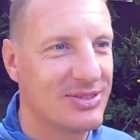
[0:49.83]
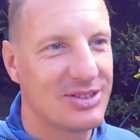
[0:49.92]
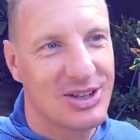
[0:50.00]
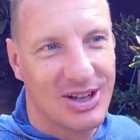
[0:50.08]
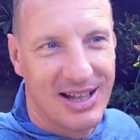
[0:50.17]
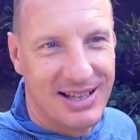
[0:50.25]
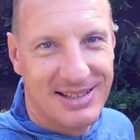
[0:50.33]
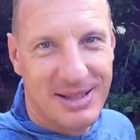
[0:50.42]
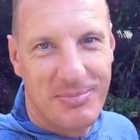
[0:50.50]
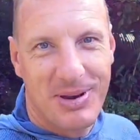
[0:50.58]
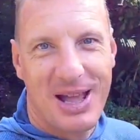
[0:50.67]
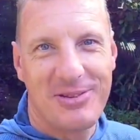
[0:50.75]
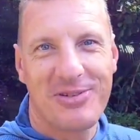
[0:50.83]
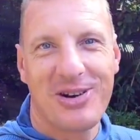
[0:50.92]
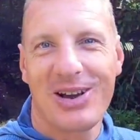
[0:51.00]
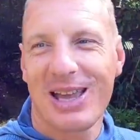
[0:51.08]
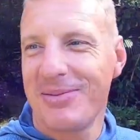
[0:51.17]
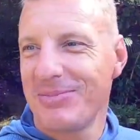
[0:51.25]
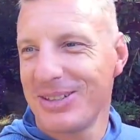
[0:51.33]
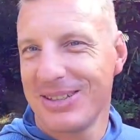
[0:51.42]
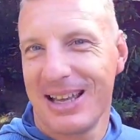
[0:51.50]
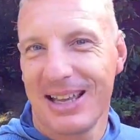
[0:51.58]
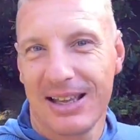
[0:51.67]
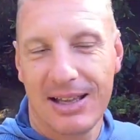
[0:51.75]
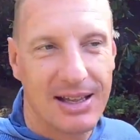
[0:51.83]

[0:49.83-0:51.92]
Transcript: So that's the plan for him today.